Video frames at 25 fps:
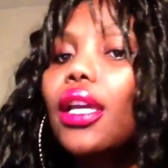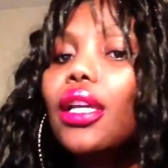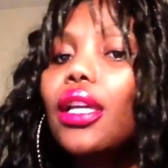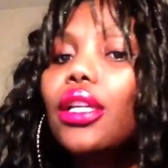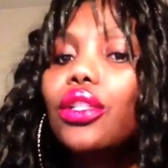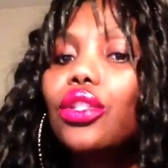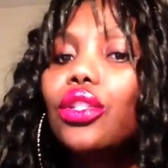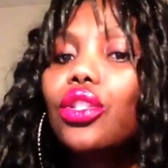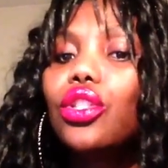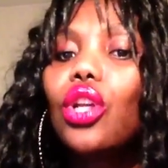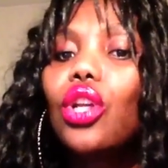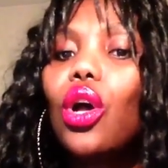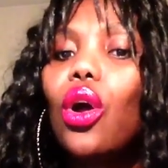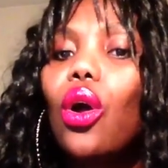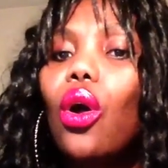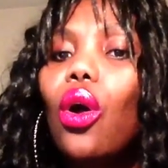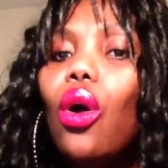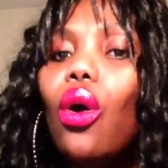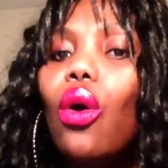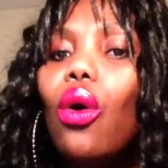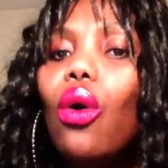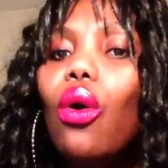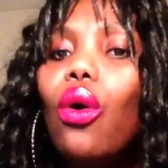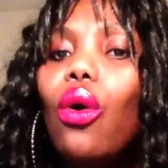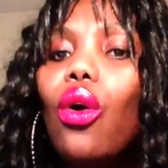
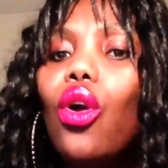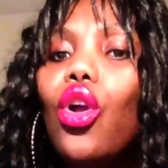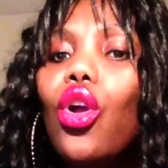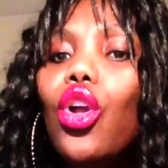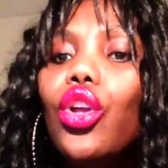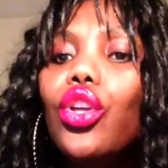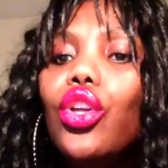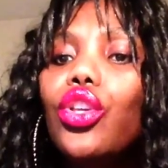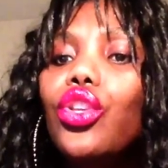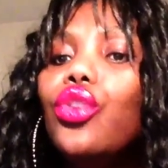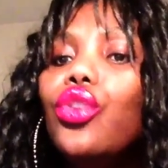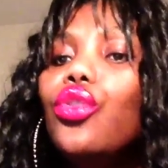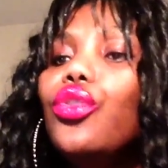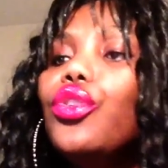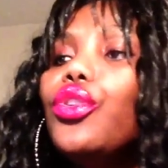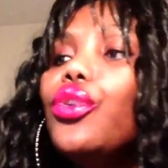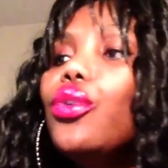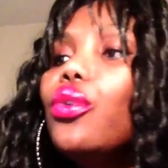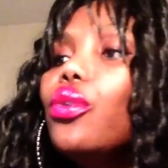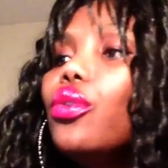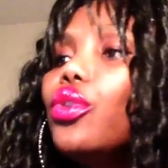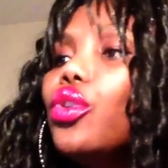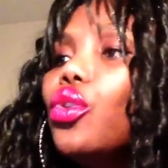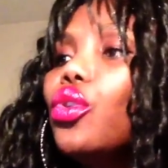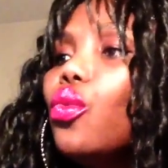So
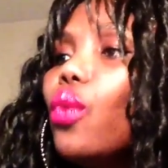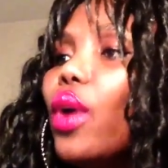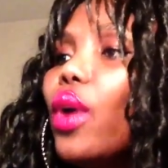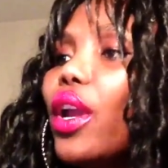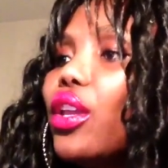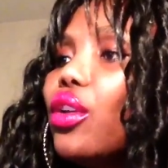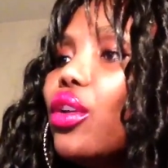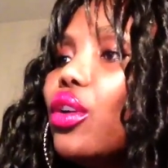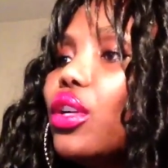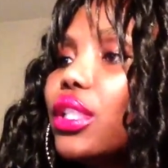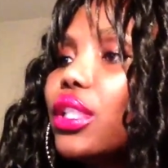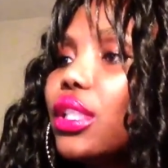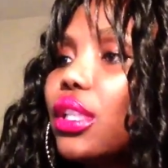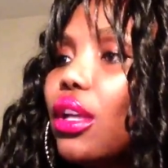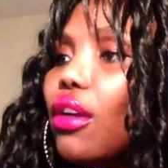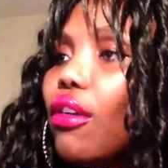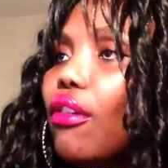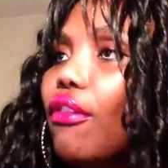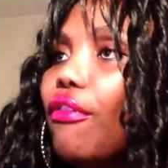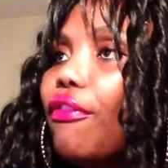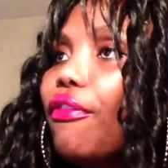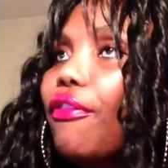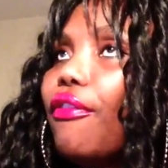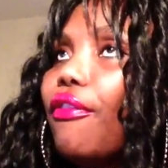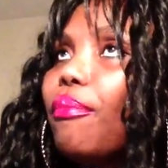you weigh
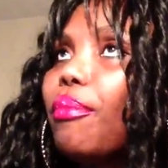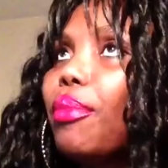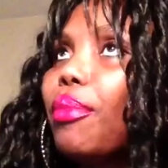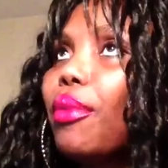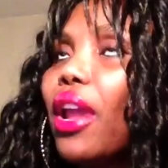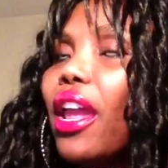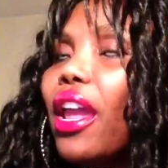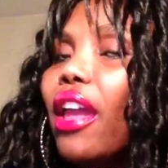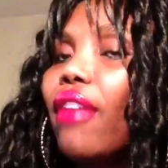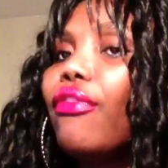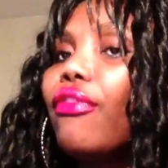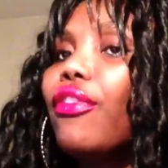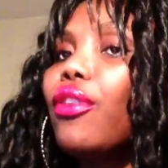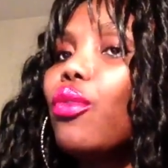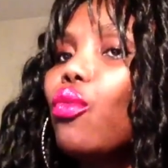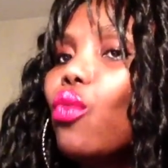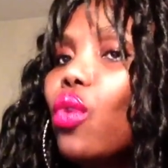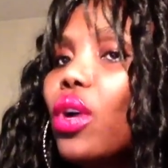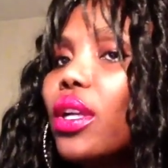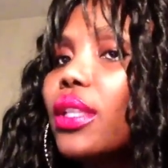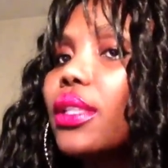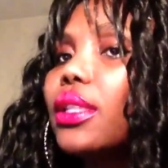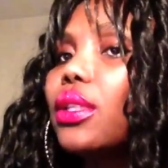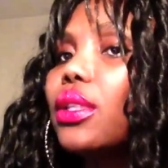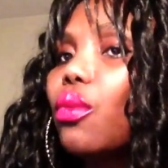yourself every
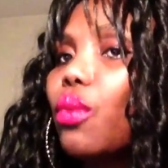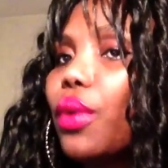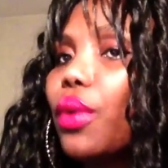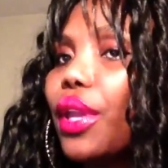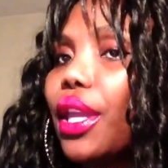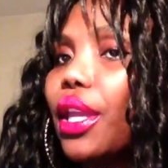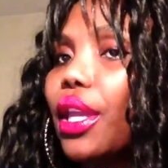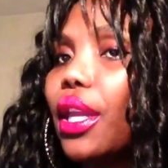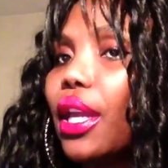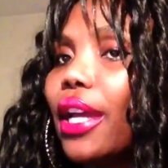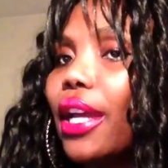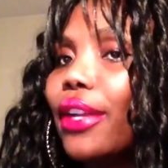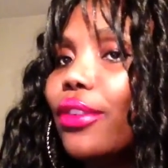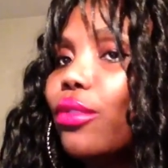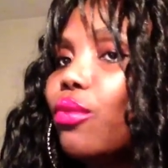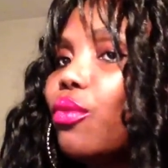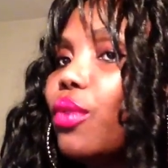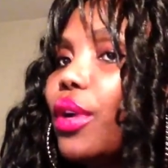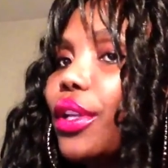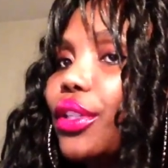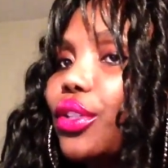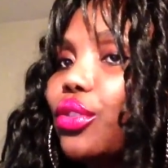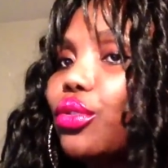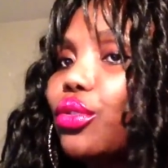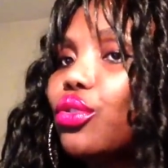once a week. I don't
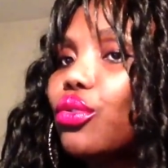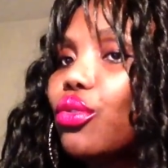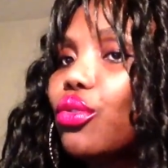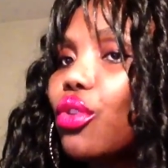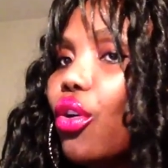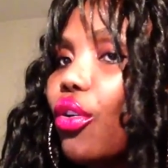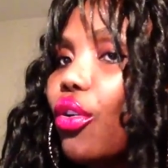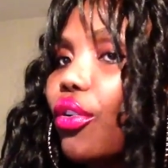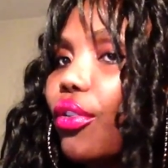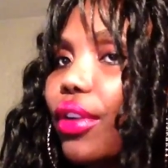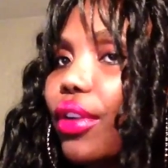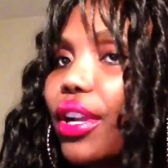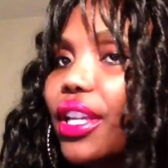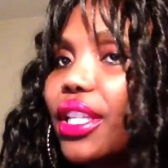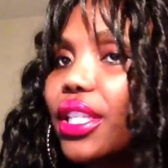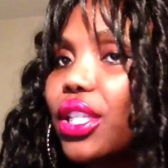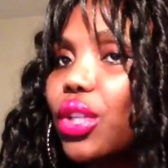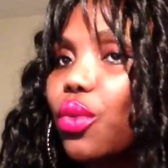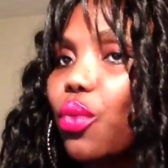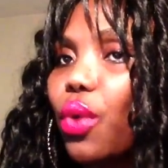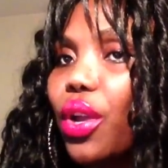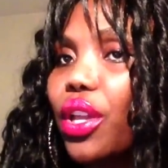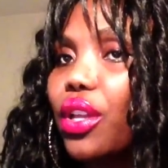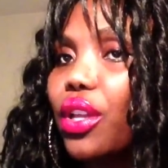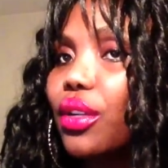want you to go crazy,
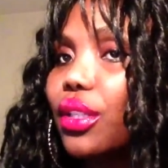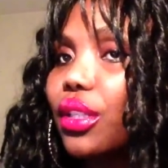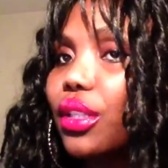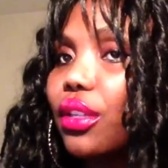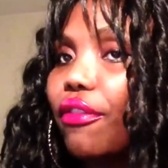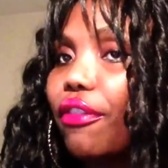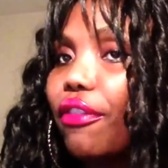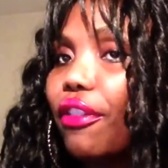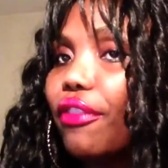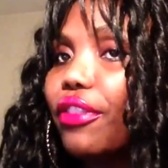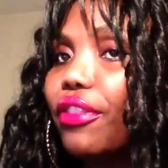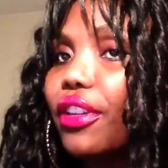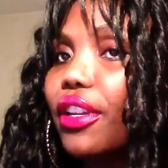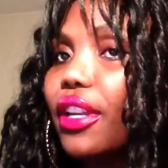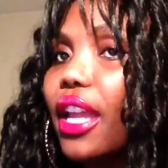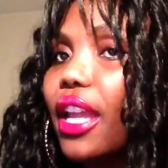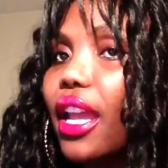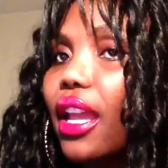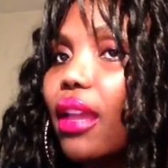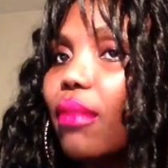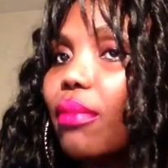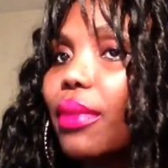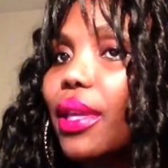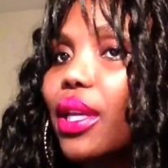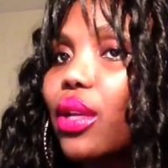weigh yourself every
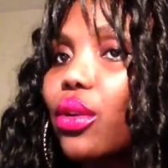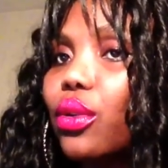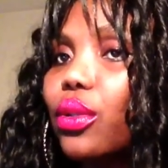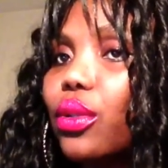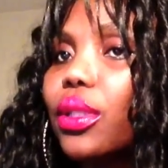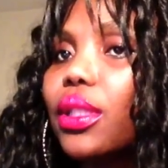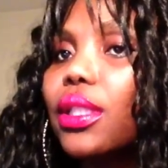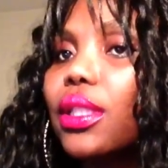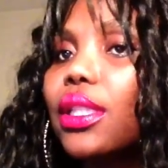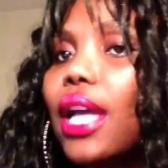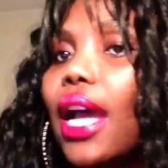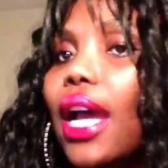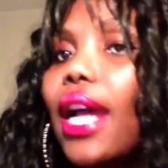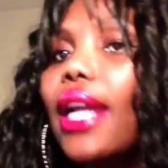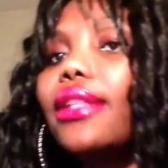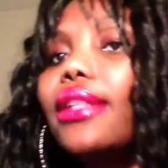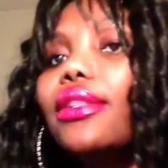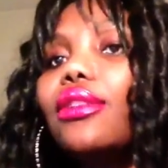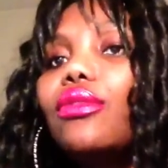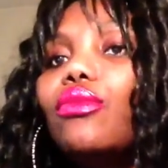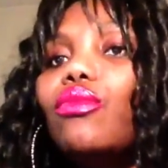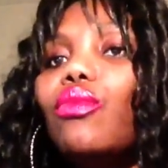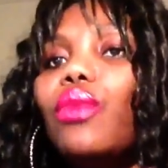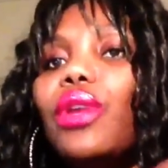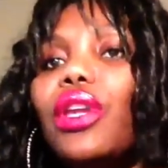day, because that
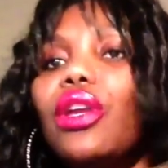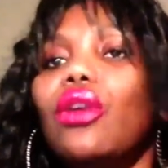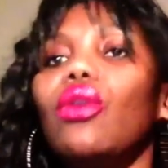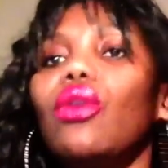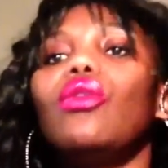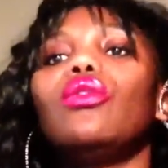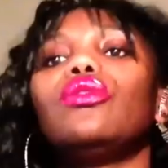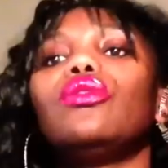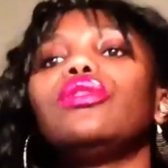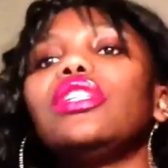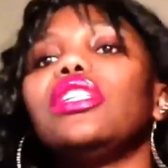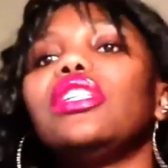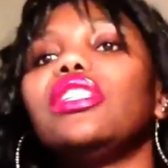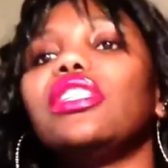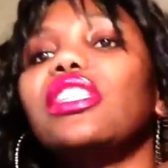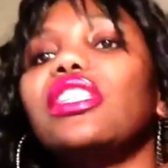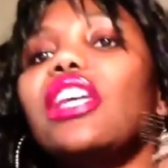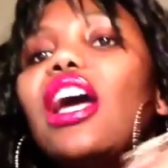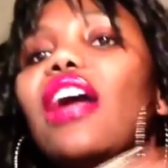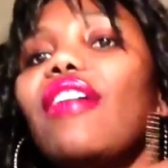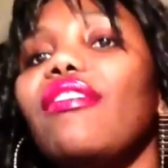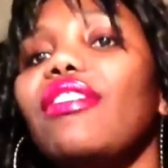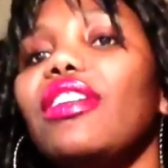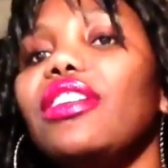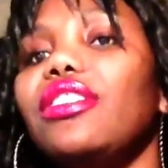we call
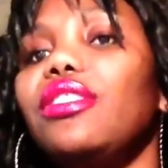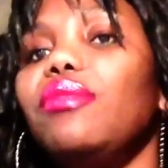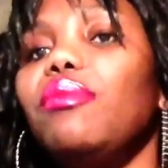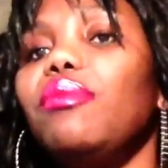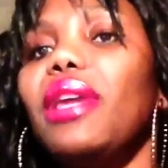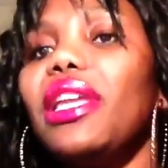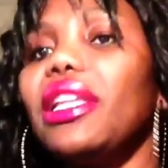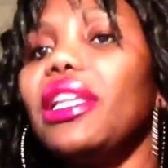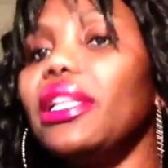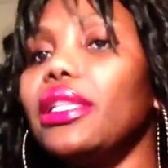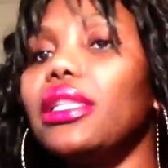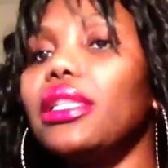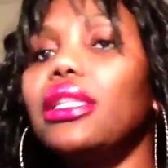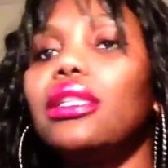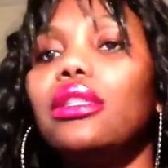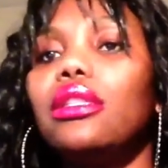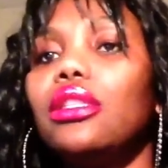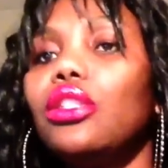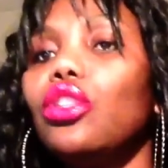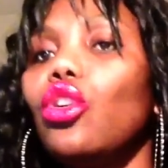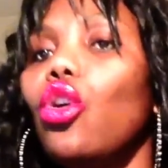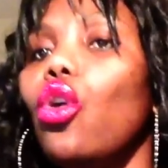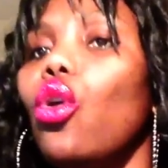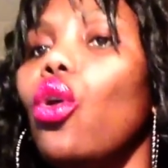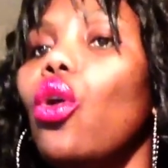discouragement.
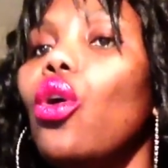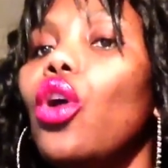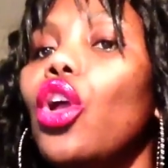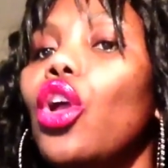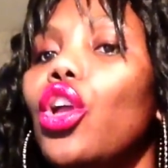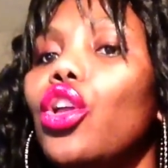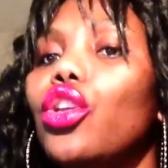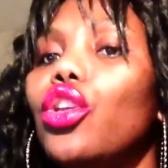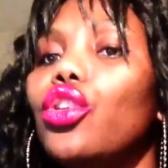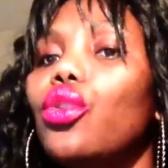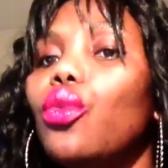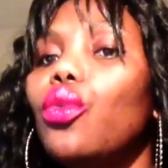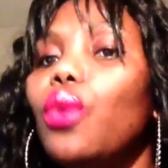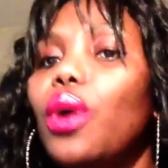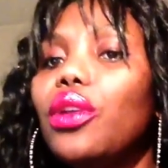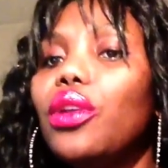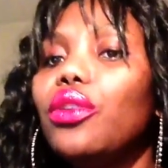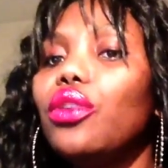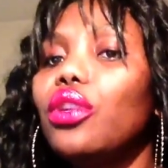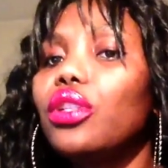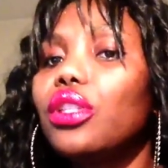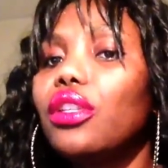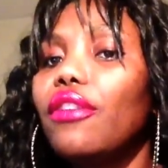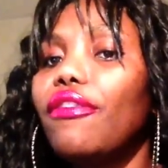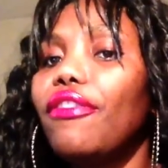So you weigh
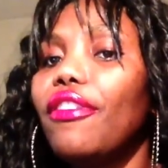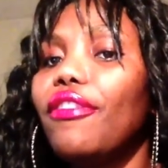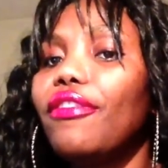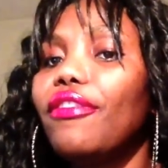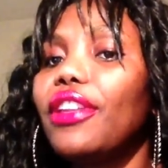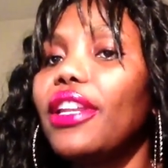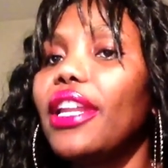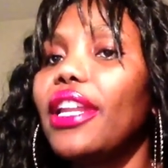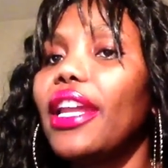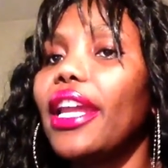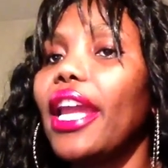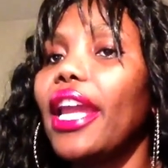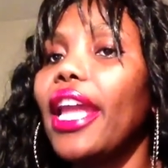yourself every day.